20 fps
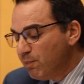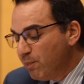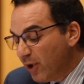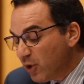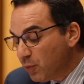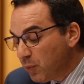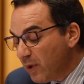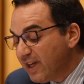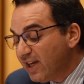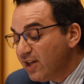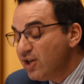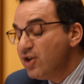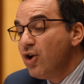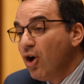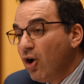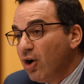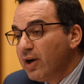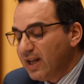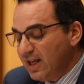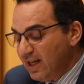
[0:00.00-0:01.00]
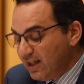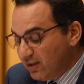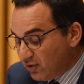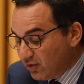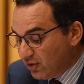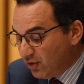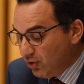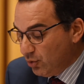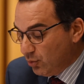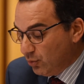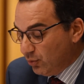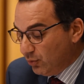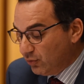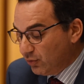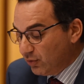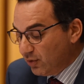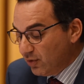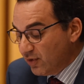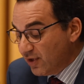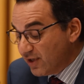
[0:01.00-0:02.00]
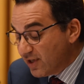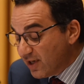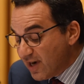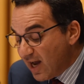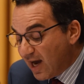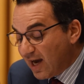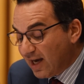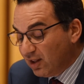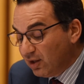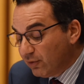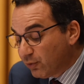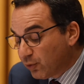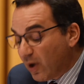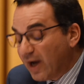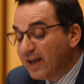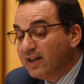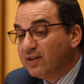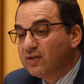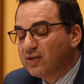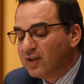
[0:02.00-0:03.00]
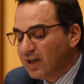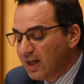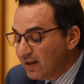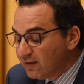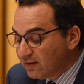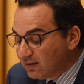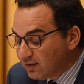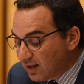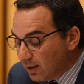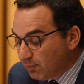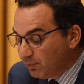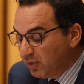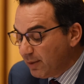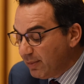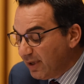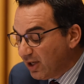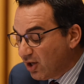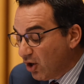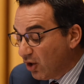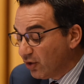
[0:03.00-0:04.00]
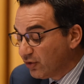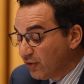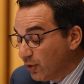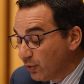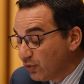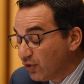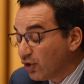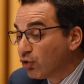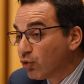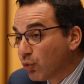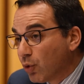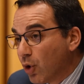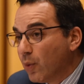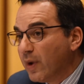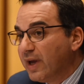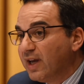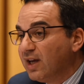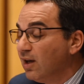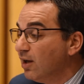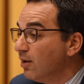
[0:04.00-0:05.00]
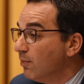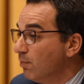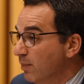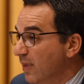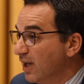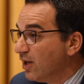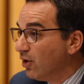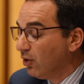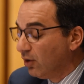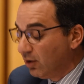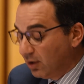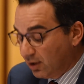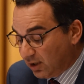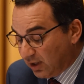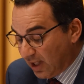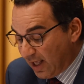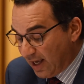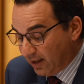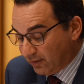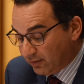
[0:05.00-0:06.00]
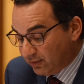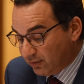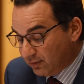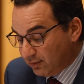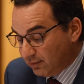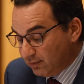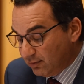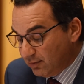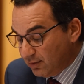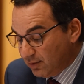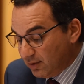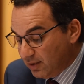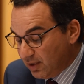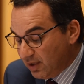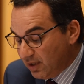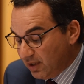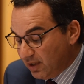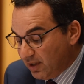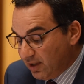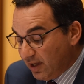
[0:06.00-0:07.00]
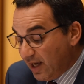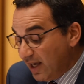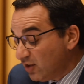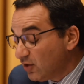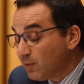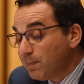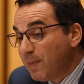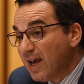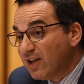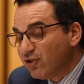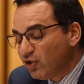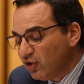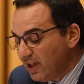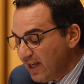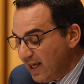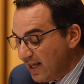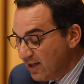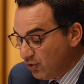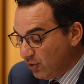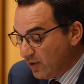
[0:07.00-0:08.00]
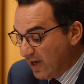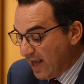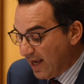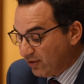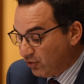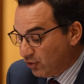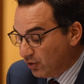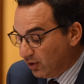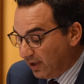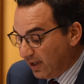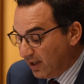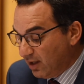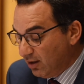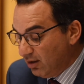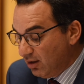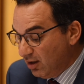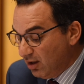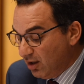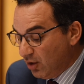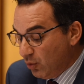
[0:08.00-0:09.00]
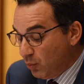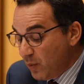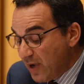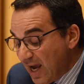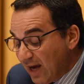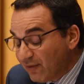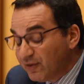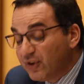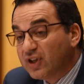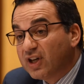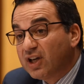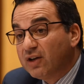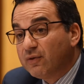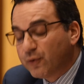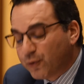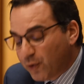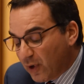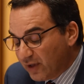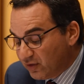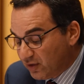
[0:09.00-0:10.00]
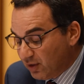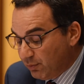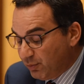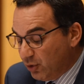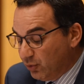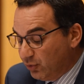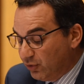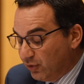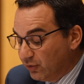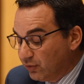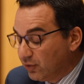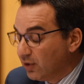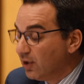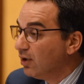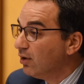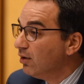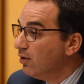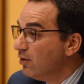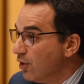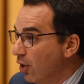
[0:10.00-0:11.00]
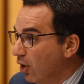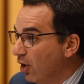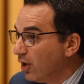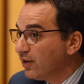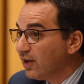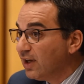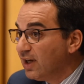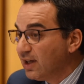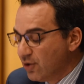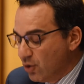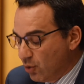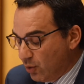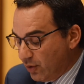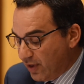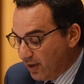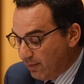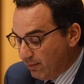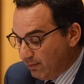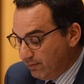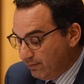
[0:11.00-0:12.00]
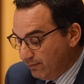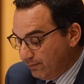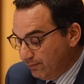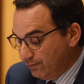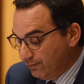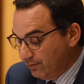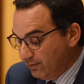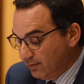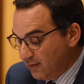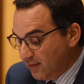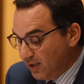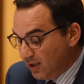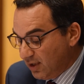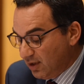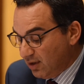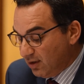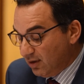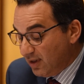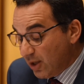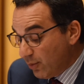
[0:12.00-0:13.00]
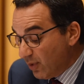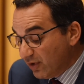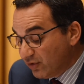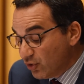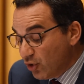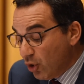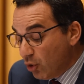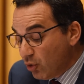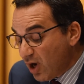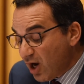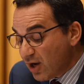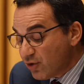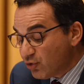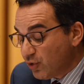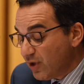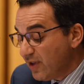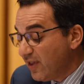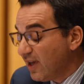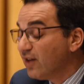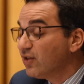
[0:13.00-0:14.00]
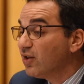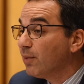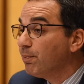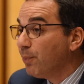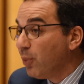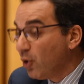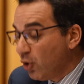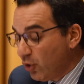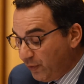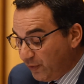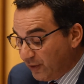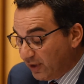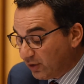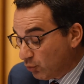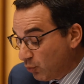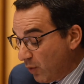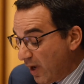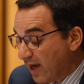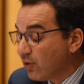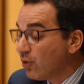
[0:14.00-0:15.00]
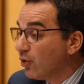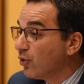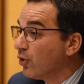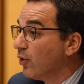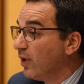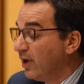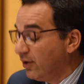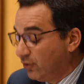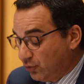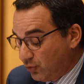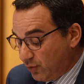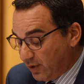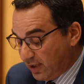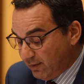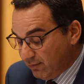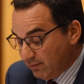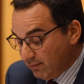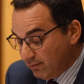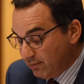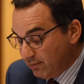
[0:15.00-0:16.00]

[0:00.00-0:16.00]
But we cannot excuse the denial of rights simply because there's a growing middle class. Especially internationally, we have to confront abuses, not ignore them. There is no country that has a perfect record or history.